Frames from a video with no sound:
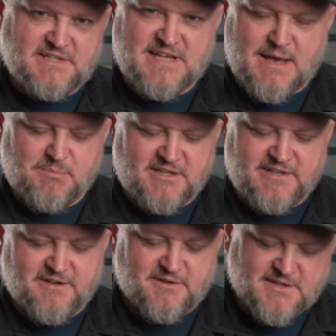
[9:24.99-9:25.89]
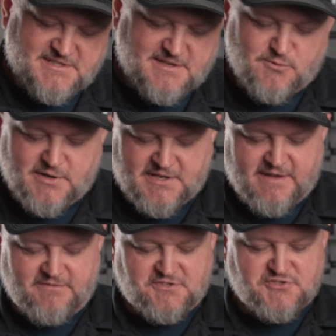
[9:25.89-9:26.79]
a tablet here unless I wanted
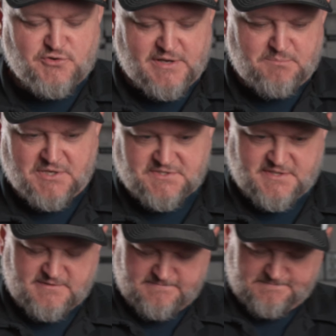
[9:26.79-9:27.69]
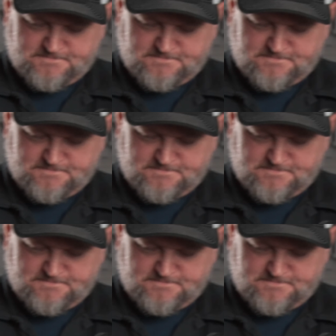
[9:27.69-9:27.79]
to have the screen busted.